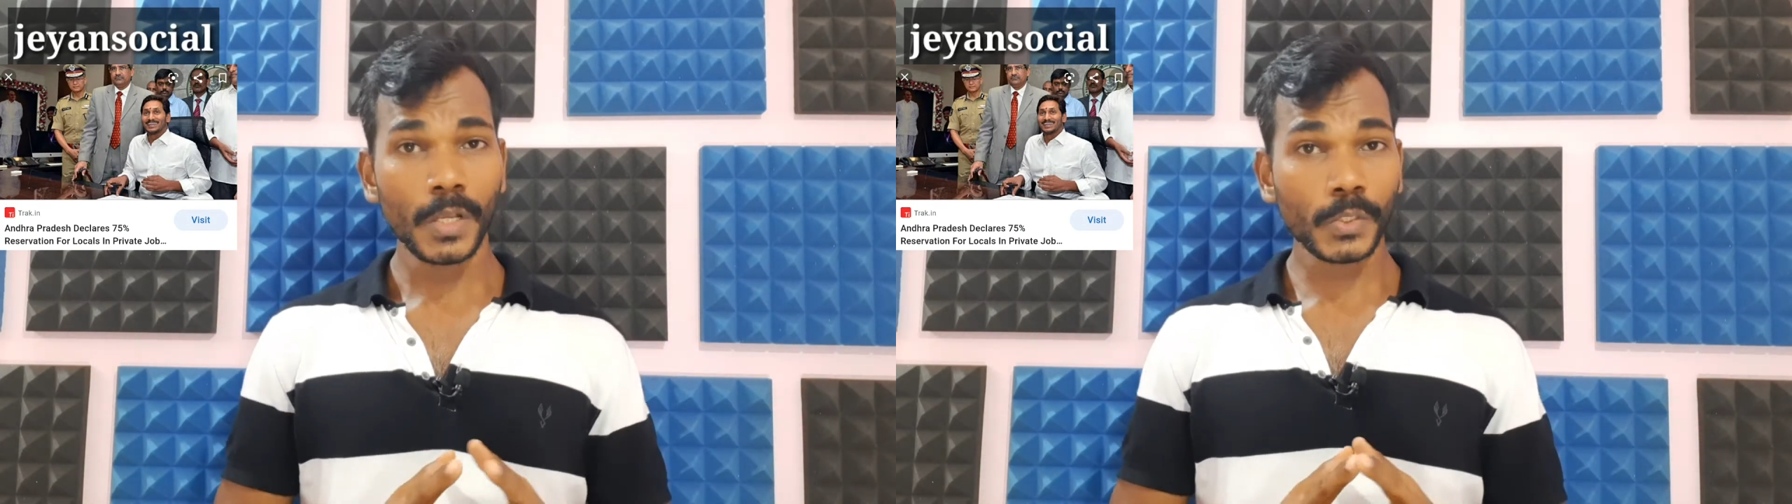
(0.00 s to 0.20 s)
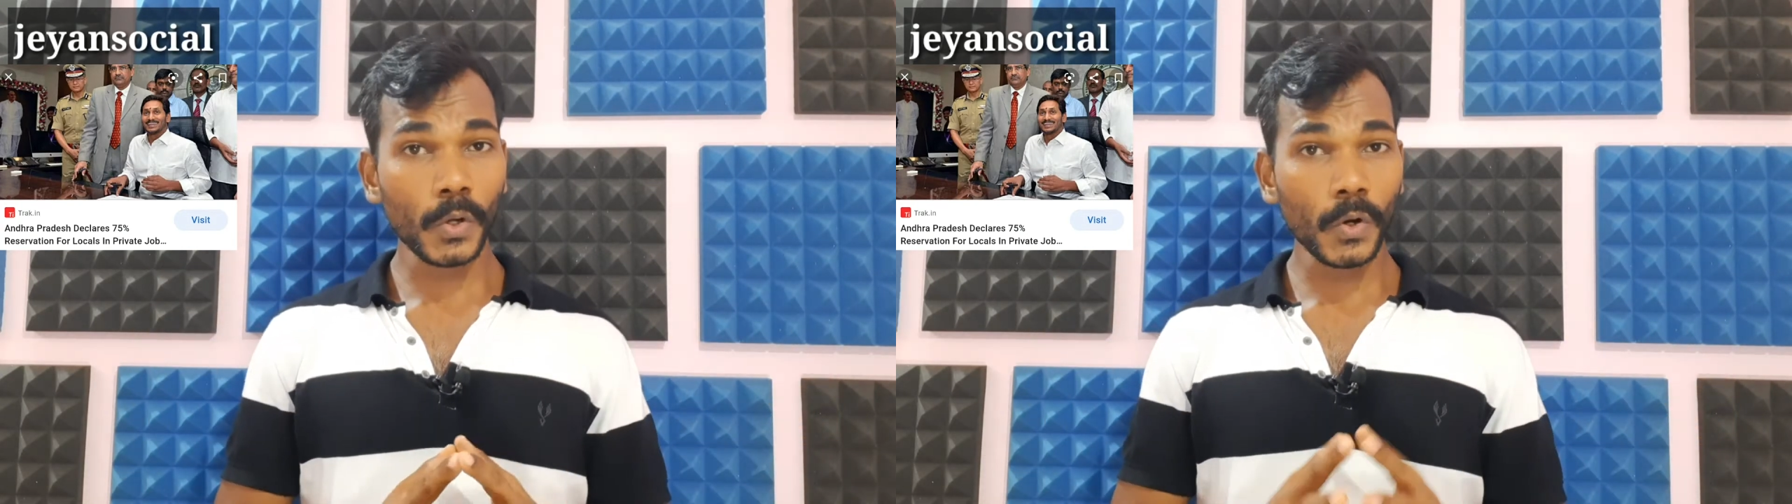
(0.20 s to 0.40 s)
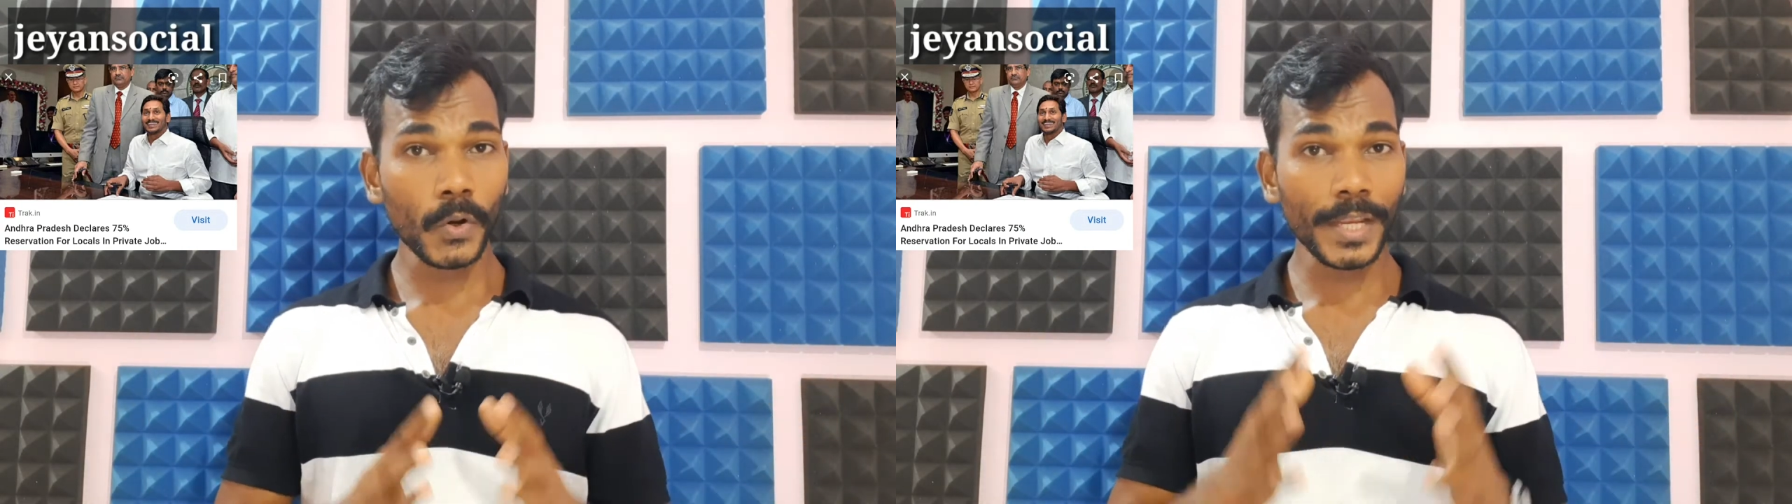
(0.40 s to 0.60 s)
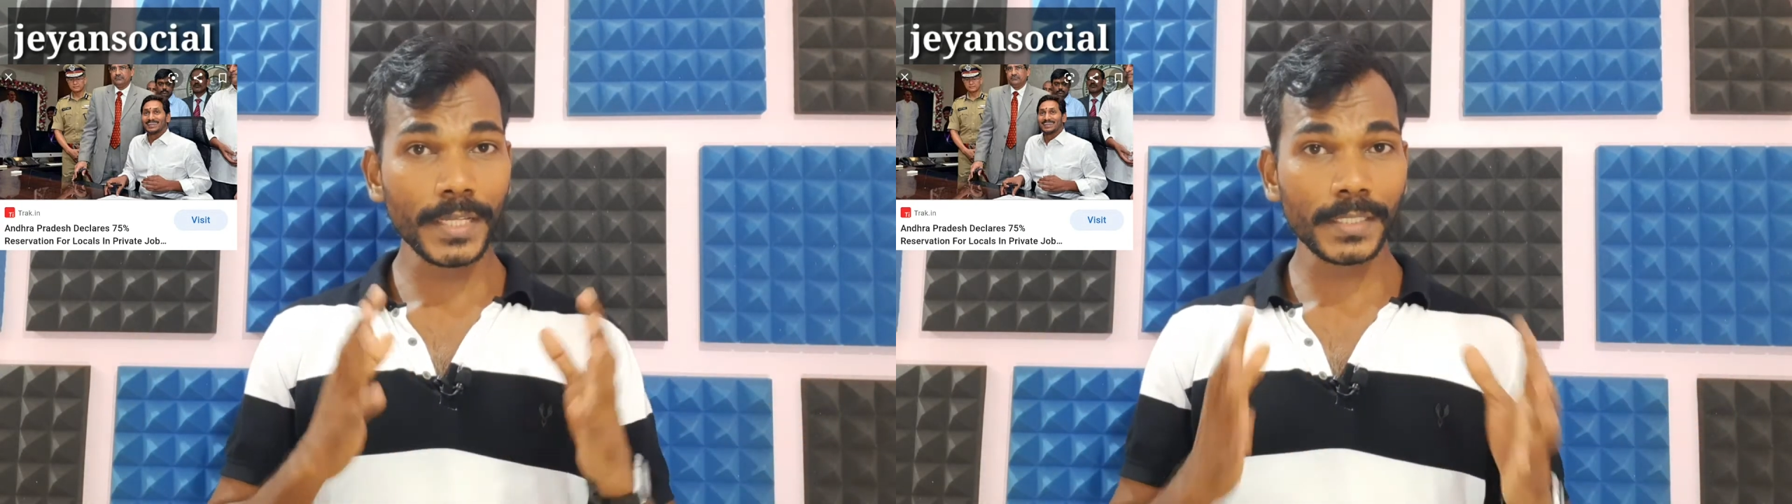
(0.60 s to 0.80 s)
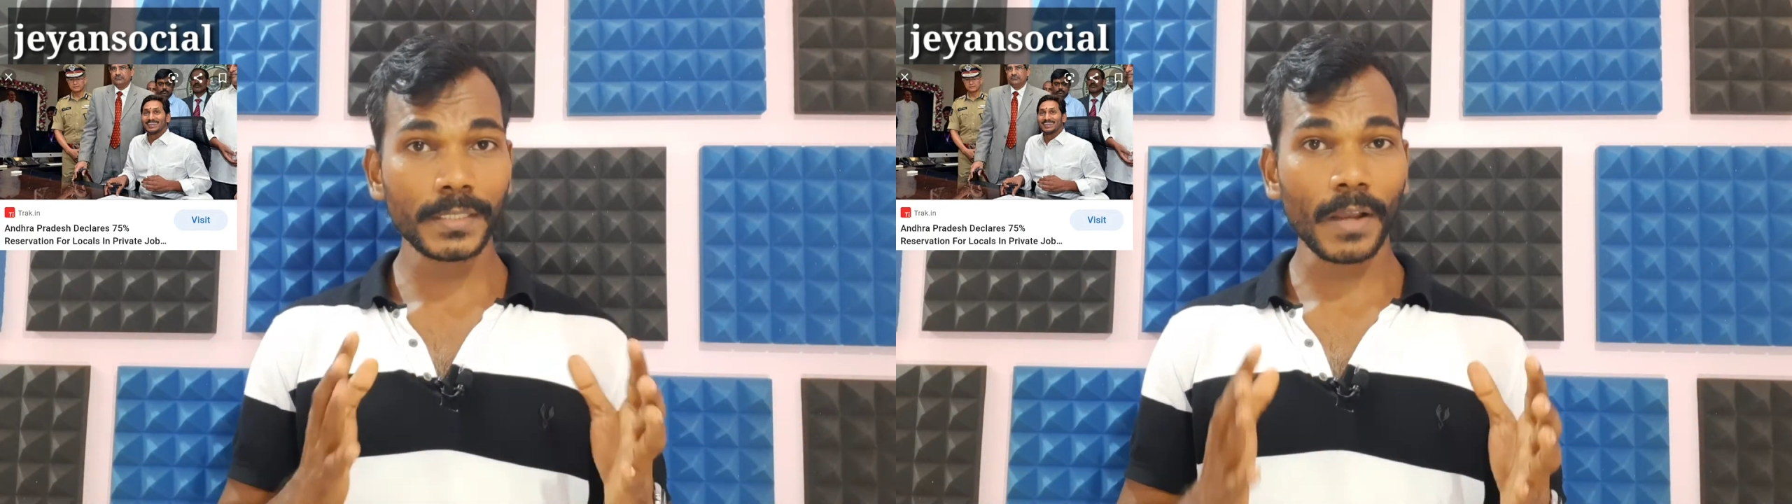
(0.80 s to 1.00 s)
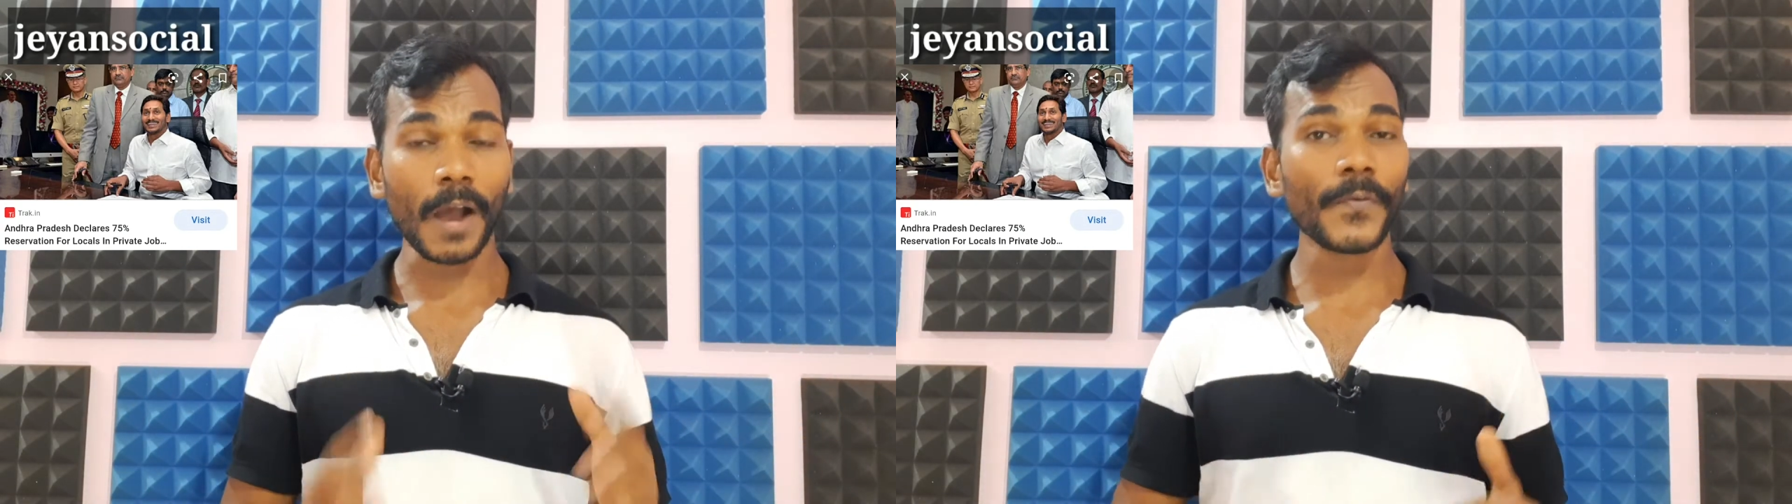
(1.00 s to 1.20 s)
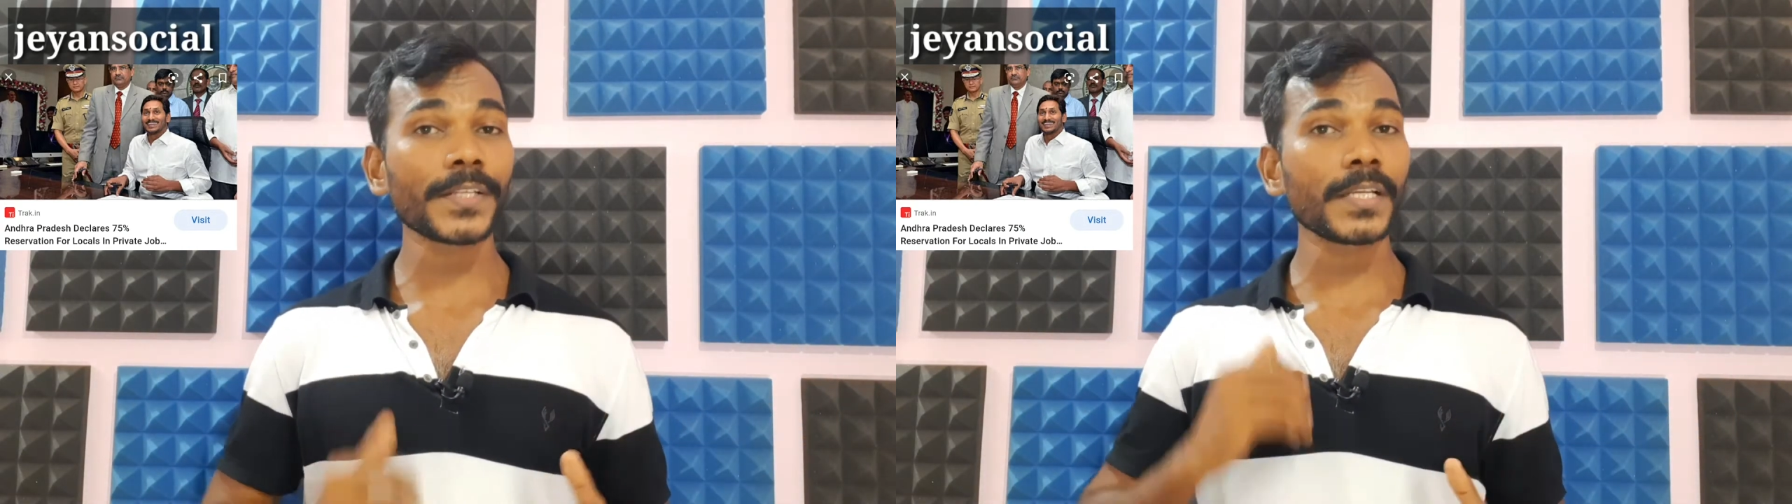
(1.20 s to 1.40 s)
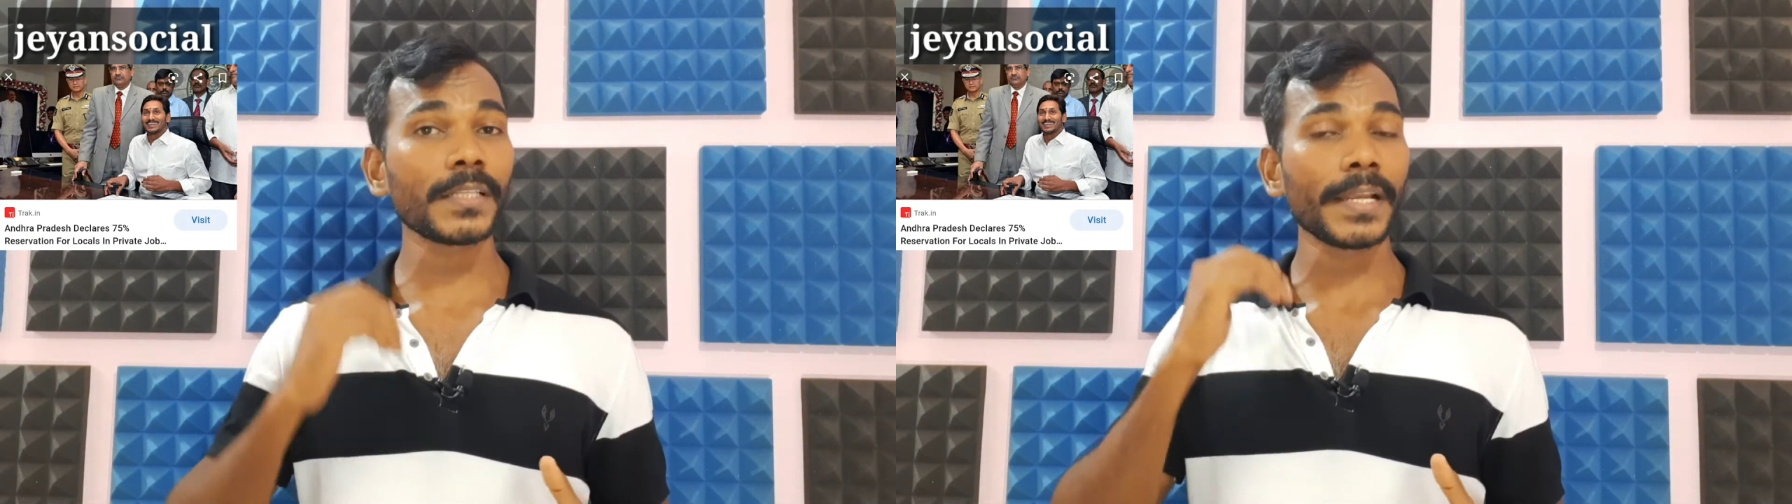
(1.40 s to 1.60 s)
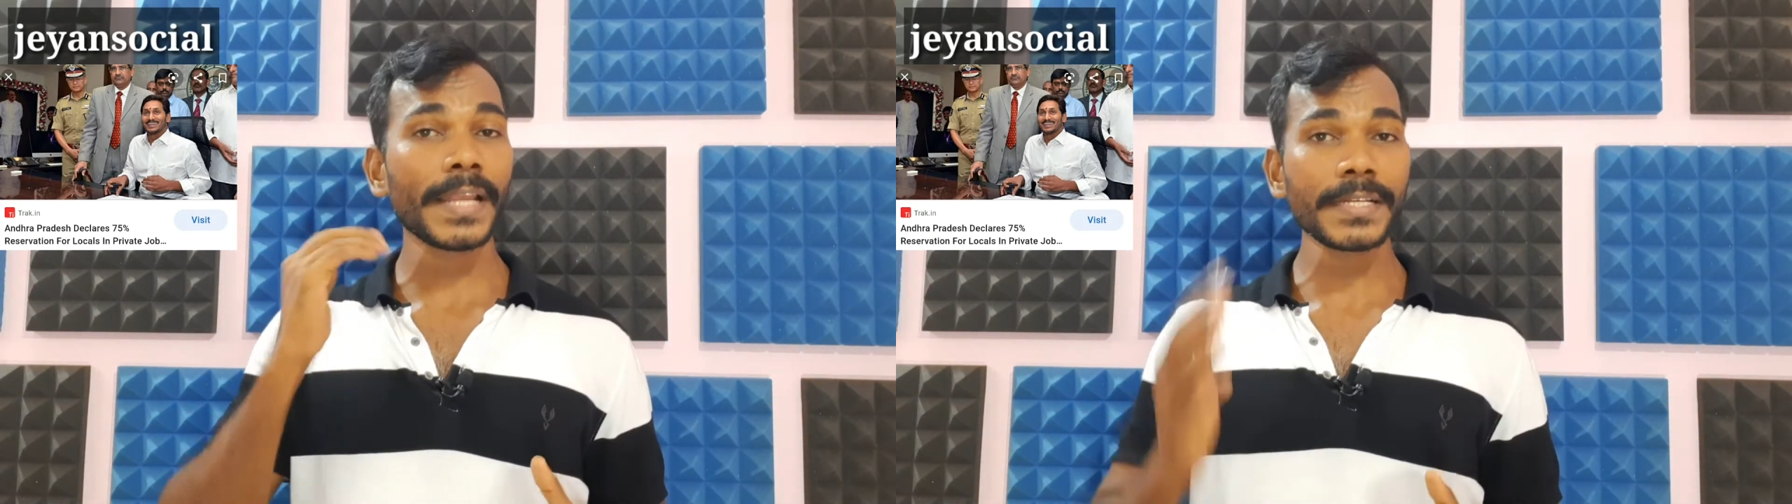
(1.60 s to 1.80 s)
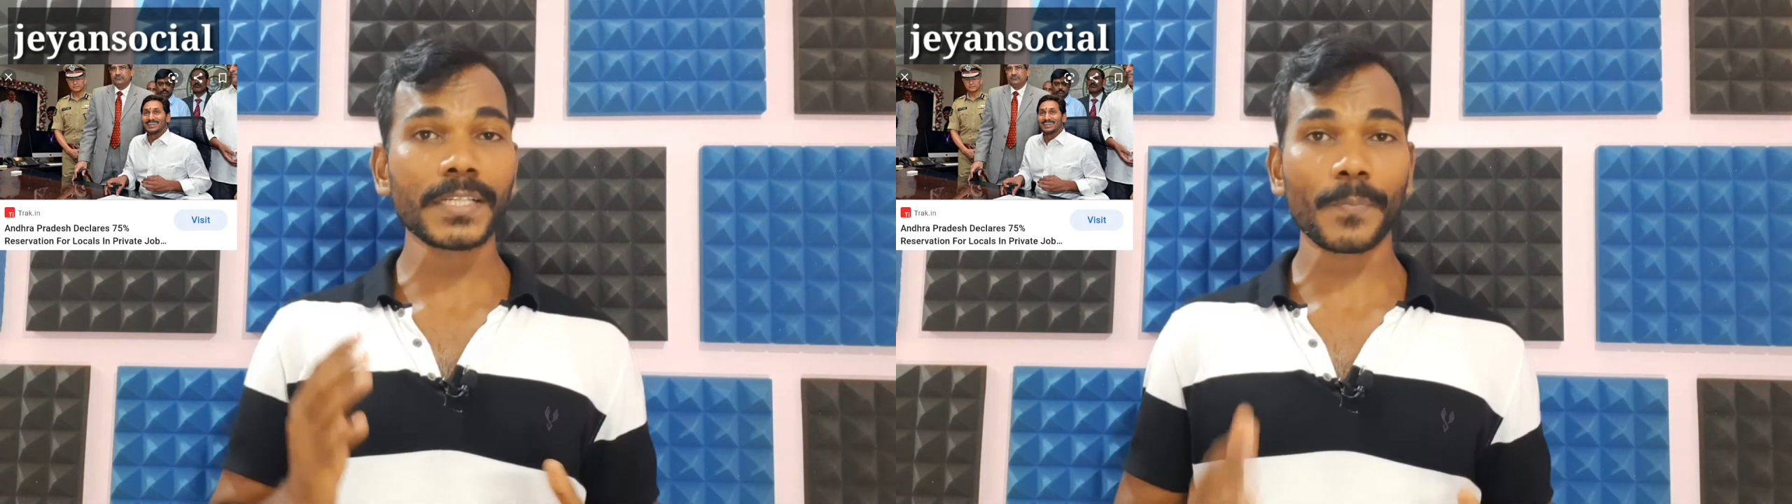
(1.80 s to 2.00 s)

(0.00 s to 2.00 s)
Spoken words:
So it is affecting the entire